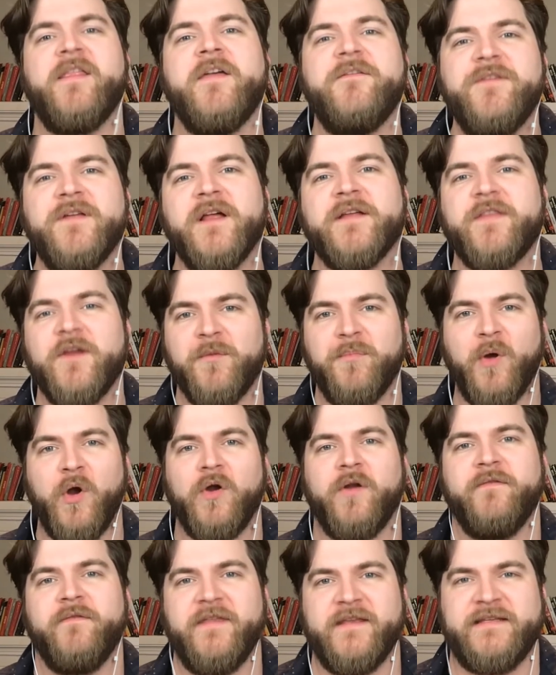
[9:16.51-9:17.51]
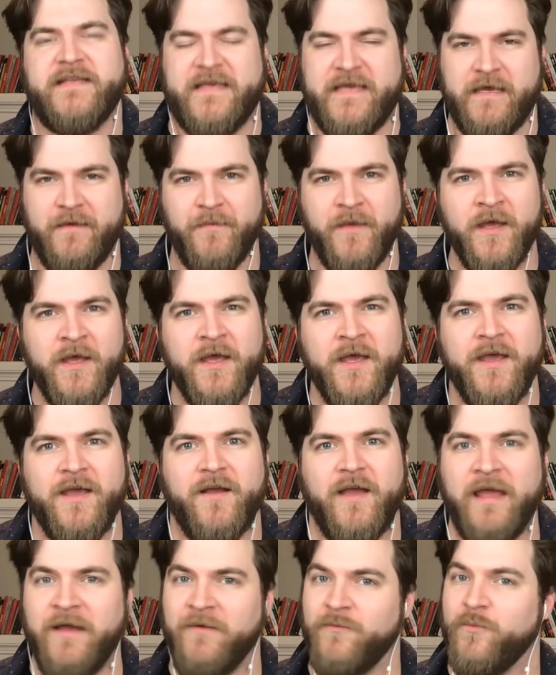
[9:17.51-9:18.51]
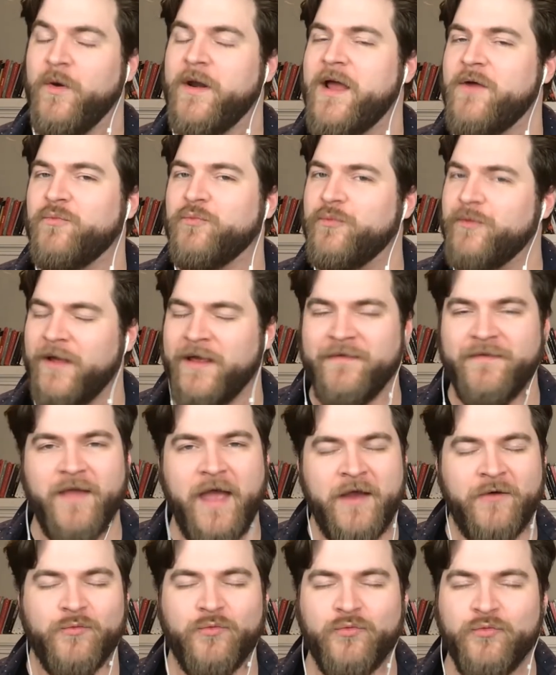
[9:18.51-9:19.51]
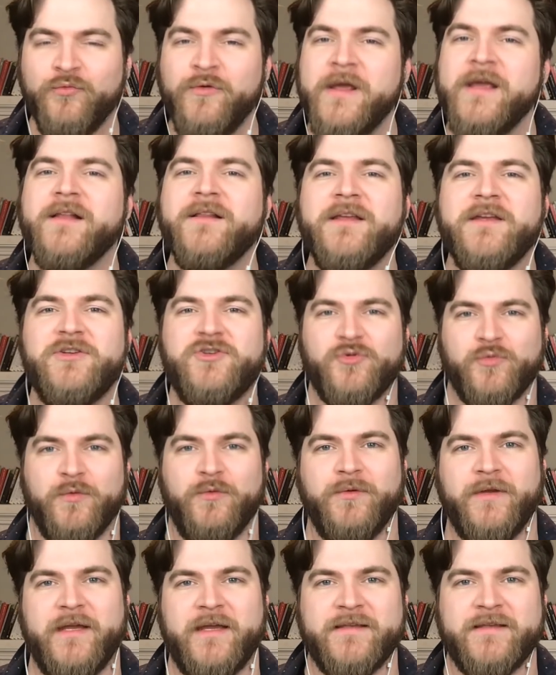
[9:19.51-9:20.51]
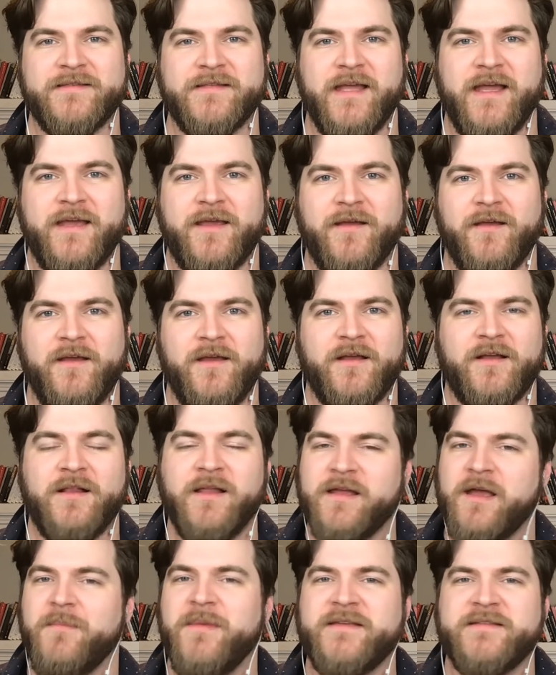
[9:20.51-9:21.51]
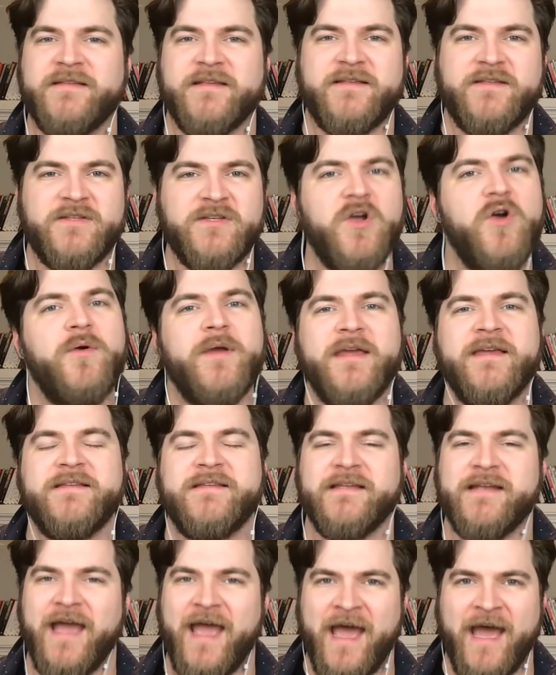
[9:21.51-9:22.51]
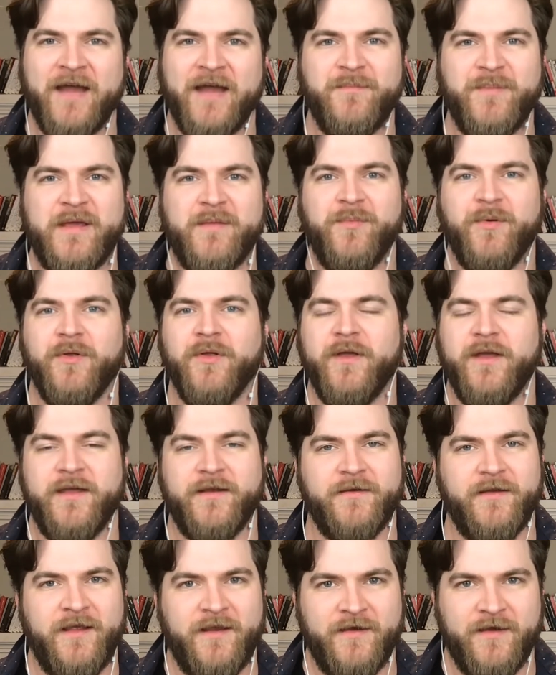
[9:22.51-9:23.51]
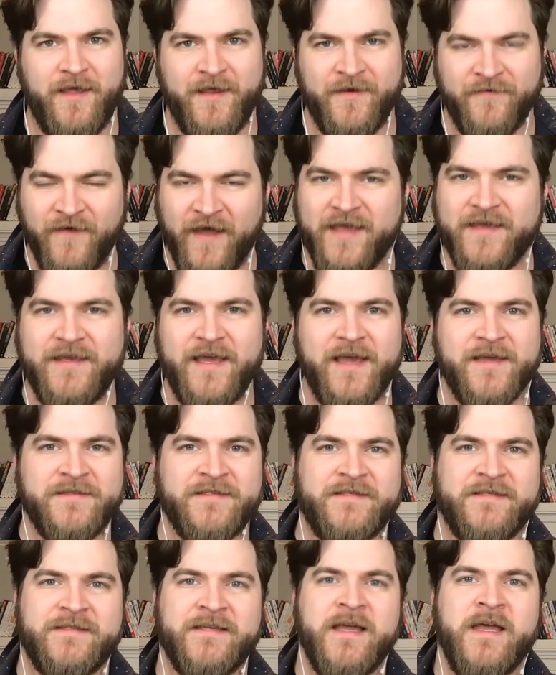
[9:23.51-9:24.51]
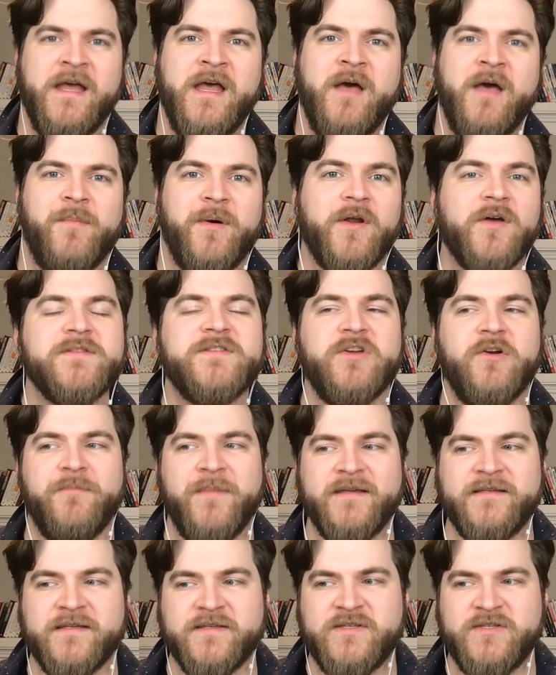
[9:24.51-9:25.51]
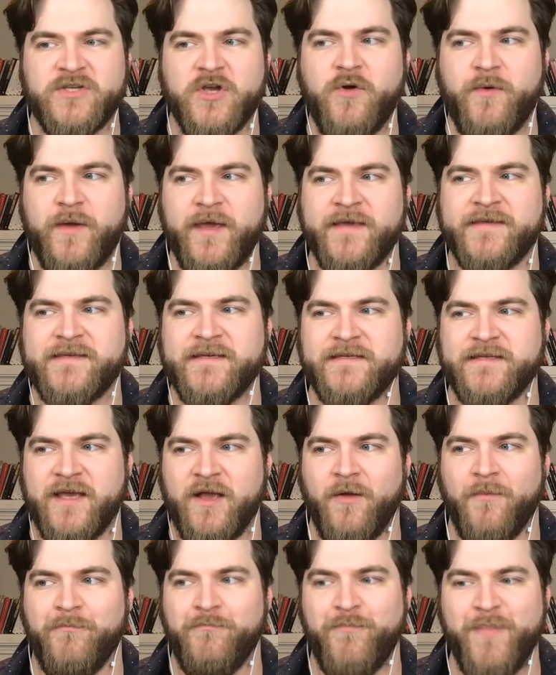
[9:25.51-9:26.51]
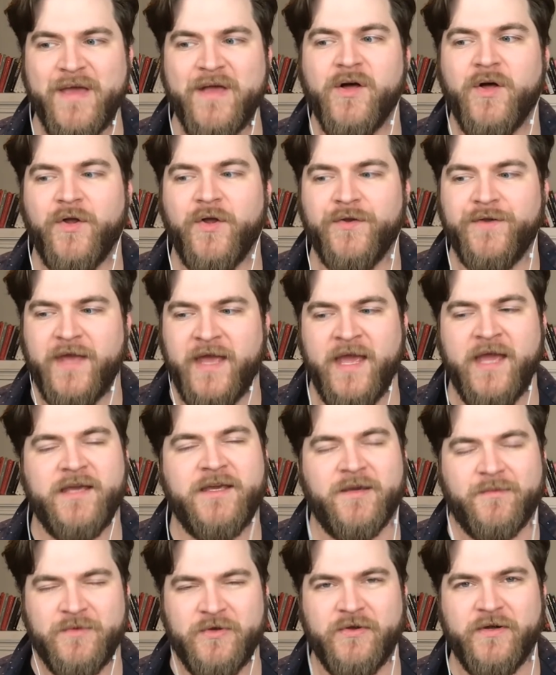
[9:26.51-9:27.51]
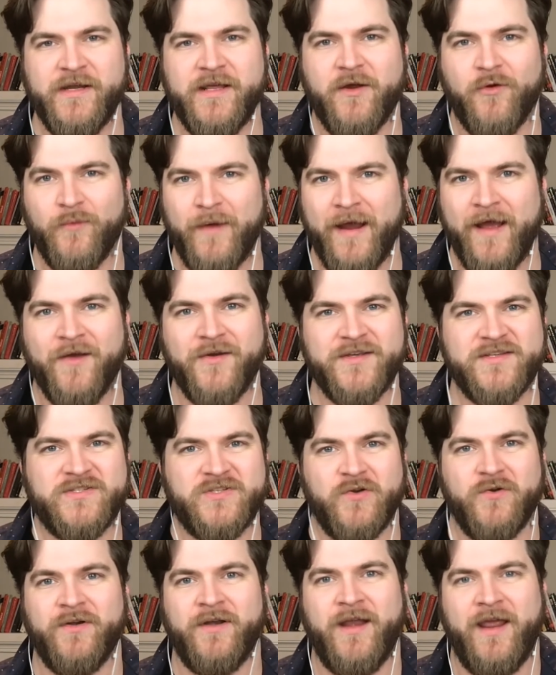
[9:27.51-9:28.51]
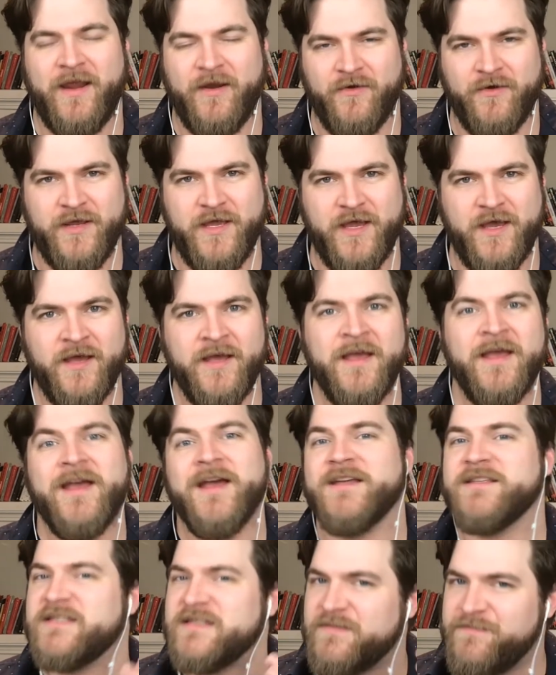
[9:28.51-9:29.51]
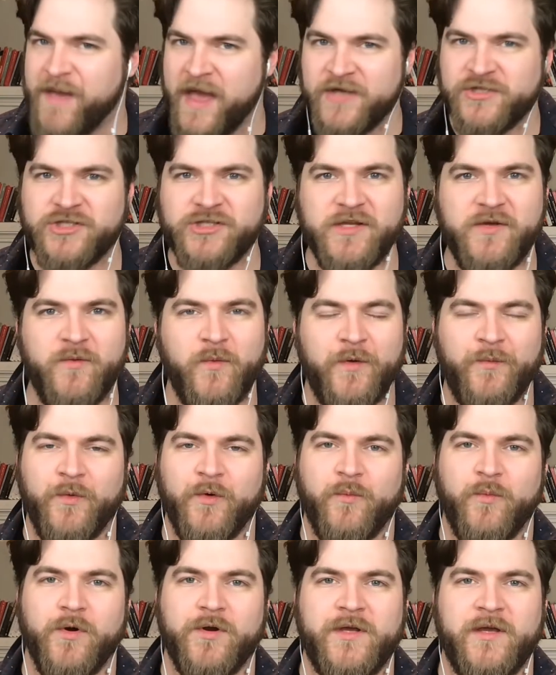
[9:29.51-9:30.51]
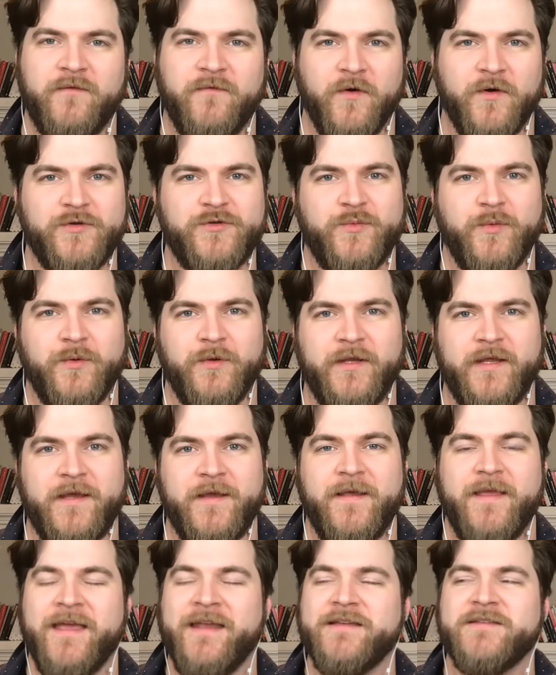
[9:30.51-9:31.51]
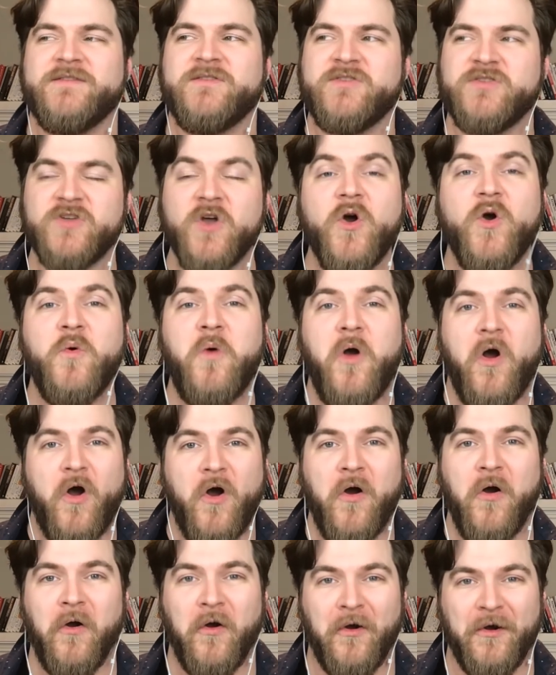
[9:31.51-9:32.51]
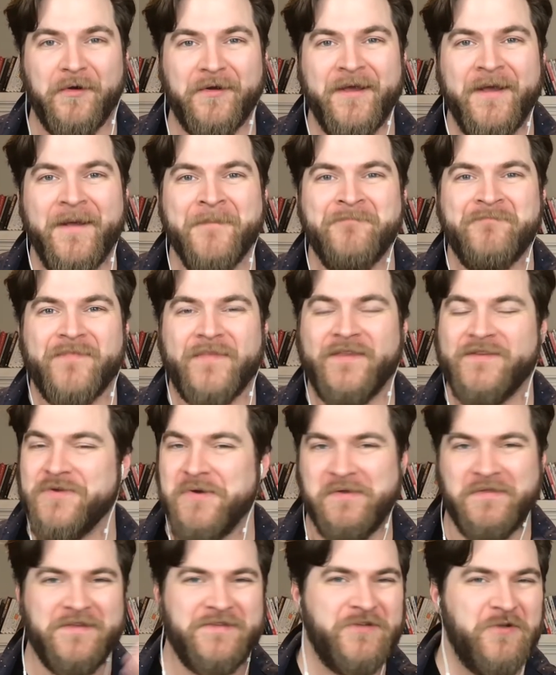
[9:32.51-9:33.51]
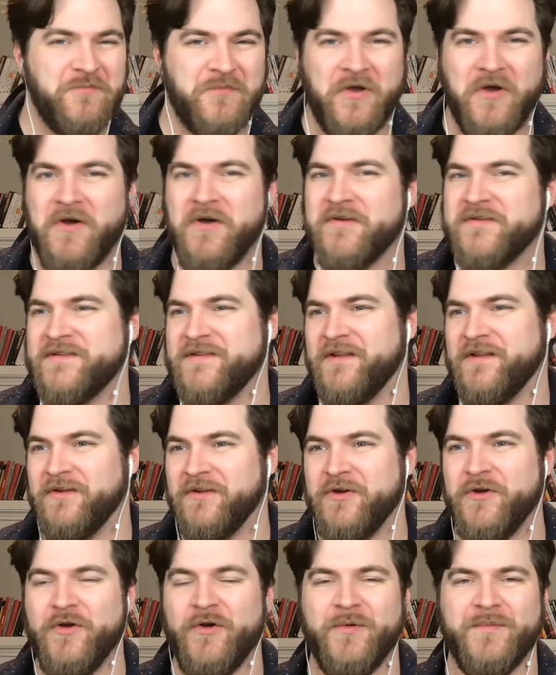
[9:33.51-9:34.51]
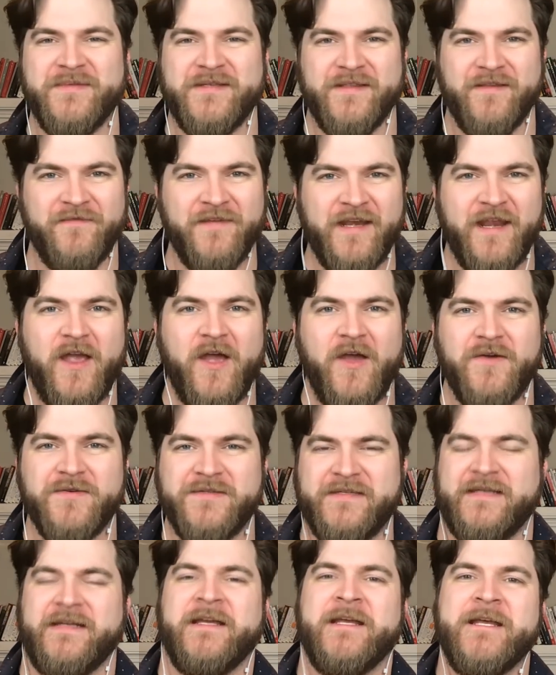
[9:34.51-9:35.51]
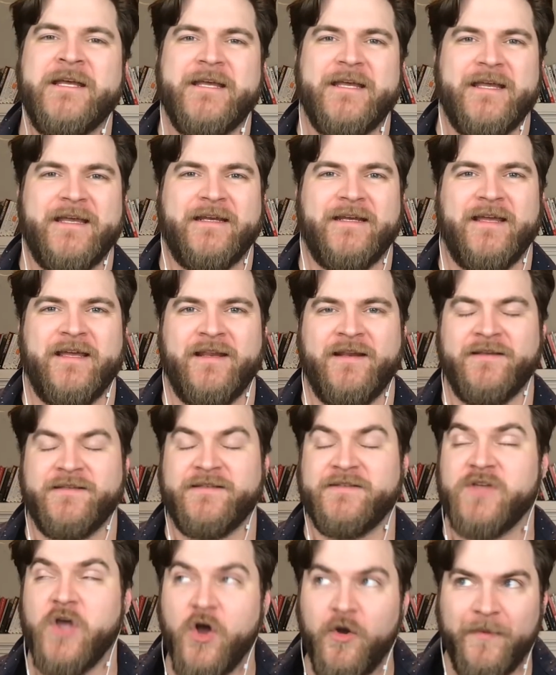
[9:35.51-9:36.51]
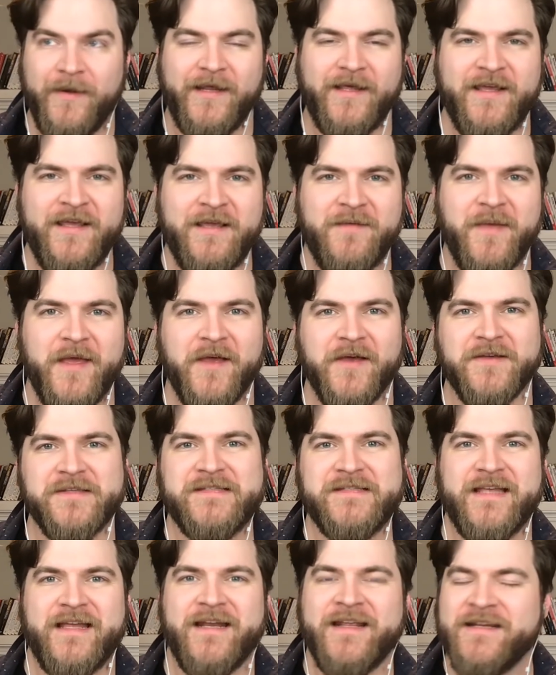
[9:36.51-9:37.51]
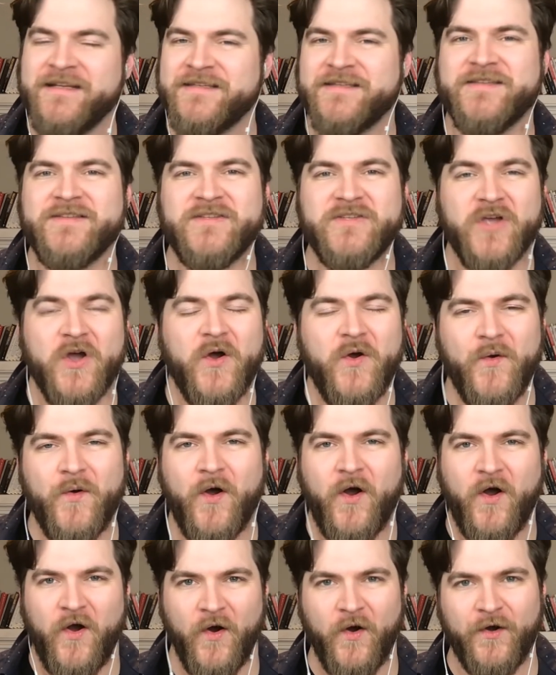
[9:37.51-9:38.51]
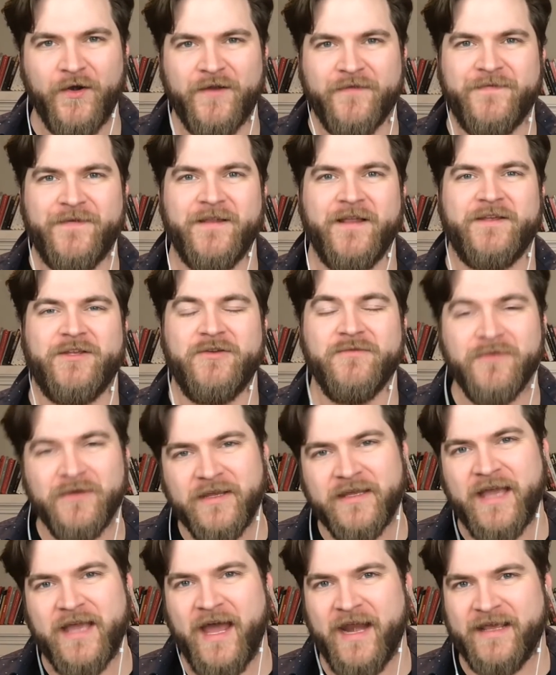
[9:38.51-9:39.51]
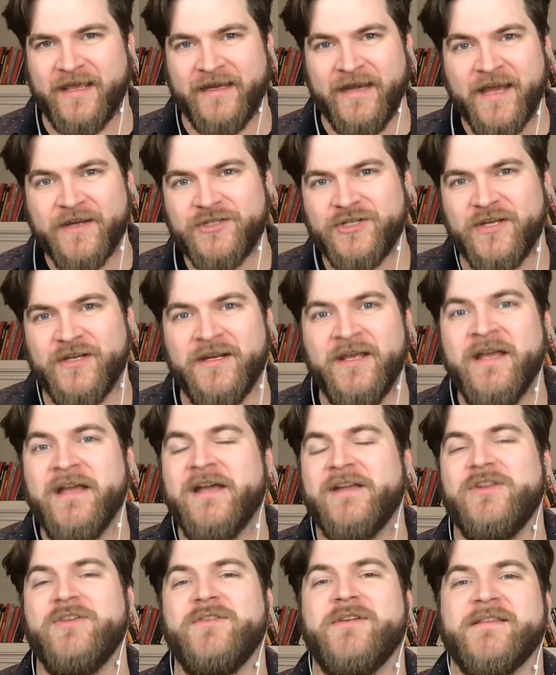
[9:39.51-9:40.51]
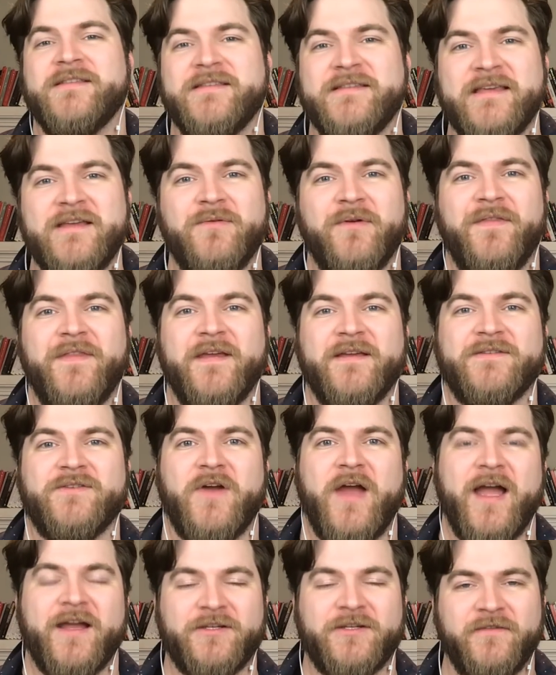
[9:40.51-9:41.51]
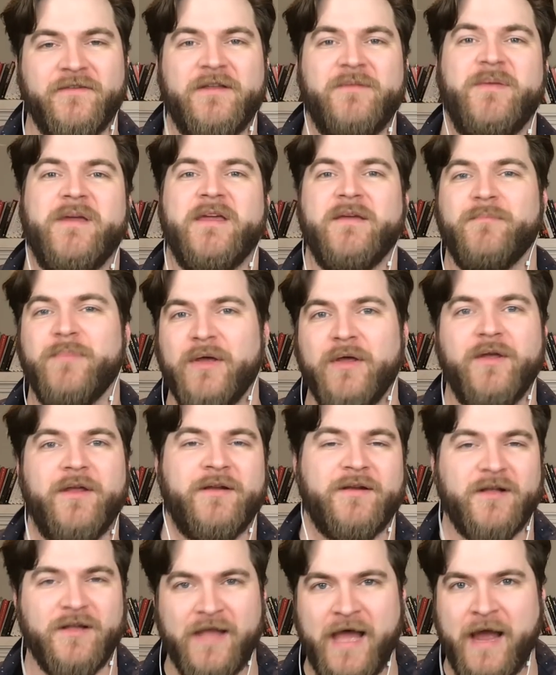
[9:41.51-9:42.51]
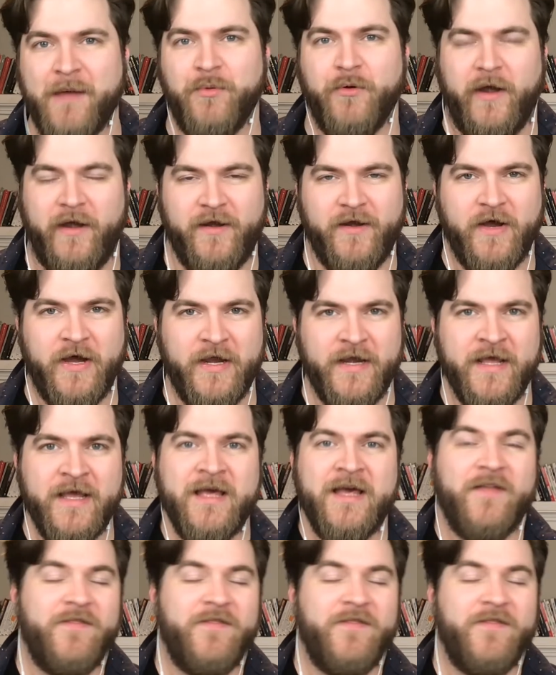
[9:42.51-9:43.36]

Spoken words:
They feel like they're part of the team. And and really, truly, it's like ClickUp makes it so easy to add people and invite guests, but also it makes it so easy to help build a community around a certain area, especially when we're working virtually. It is so hard doing the Zoom calls and the Looms and the videos and so many emails that it is so hard to feel like you've really got a connection. You can see when things are actively being built and collaborated on.